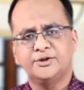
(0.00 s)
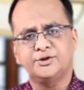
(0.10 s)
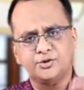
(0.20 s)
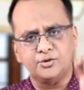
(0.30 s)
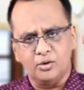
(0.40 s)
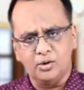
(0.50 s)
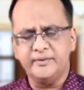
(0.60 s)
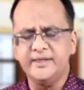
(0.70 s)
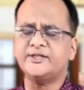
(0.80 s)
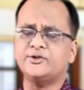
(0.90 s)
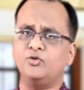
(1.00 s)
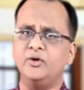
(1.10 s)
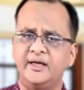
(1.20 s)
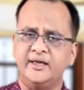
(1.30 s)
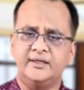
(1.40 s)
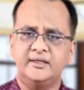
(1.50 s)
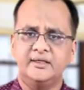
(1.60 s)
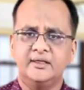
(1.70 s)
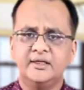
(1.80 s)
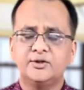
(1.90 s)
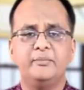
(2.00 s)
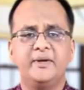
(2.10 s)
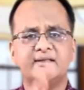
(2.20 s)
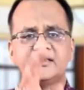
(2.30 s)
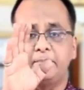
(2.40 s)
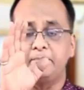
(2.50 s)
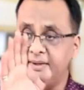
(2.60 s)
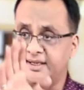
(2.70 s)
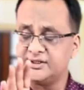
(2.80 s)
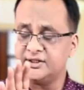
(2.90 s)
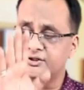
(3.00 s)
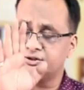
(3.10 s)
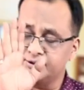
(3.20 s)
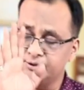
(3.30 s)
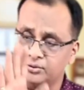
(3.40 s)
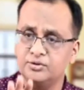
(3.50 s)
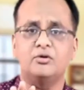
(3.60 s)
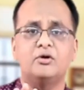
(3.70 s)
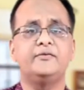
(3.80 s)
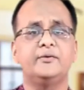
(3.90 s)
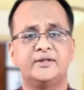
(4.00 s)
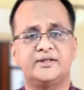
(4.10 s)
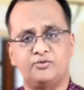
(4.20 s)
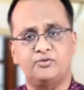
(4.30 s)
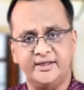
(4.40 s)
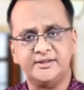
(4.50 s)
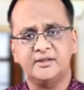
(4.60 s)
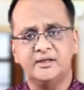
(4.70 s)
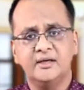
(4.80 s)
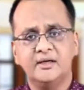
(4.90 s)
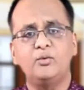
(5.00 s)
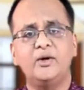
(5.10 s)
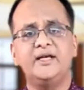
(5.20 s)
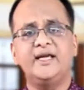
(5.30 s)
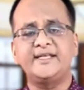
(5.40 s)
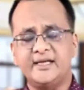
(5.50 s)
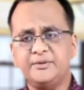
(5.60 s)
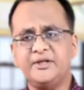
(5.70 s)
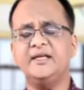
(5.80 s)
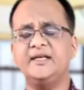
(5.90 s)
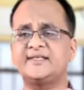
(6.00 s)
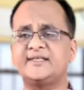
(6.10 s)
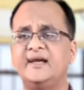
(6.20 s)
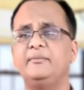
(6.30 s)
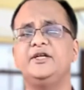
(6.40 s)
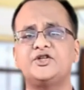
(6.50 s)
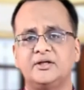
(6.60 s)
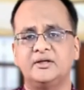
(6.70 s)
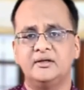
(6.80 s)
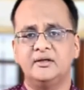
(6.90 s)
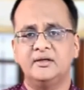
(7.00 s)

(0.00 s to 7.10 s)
You should always try to make the best use of your strengths while attempting an examination,